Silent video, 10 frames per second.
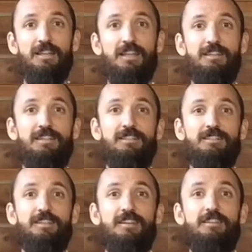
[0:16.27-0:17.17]
That
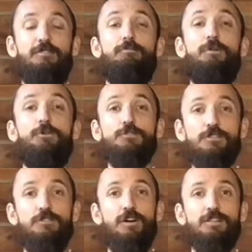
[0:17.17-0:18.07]
is, I think most
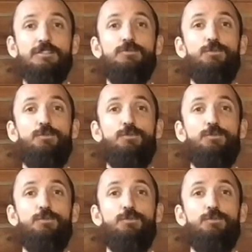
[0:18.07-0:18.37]
of us